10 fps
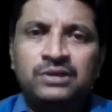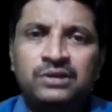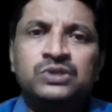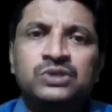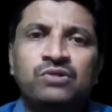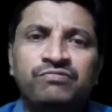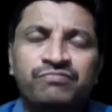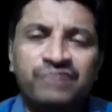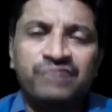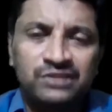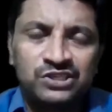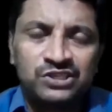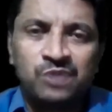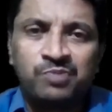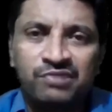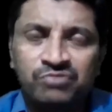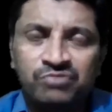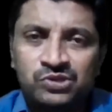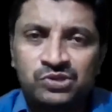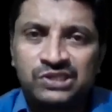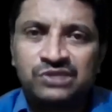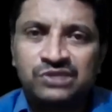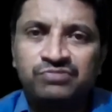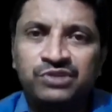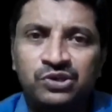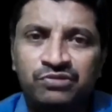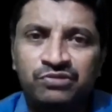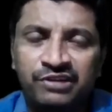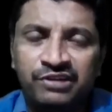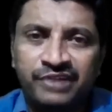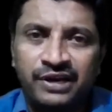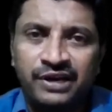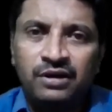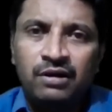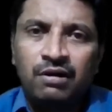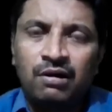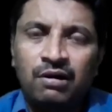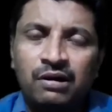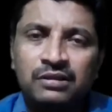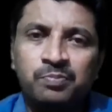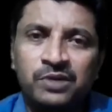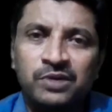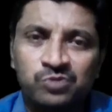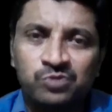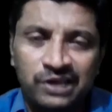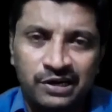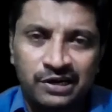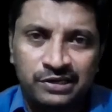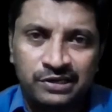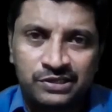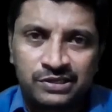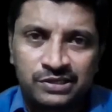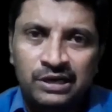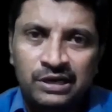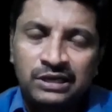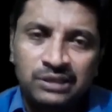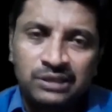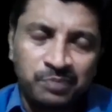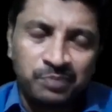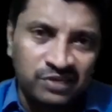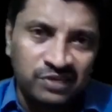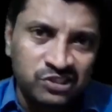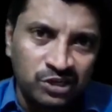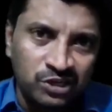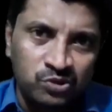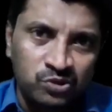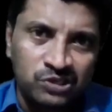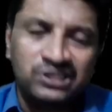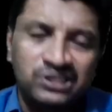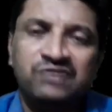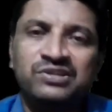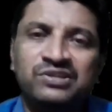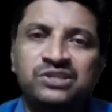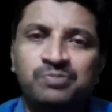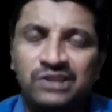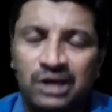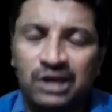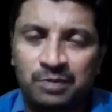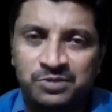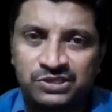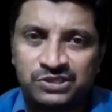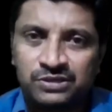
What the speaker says: So for this type of questions, we need to verify all the possible candidate keys. In the previous 3 questions, they given simply the options.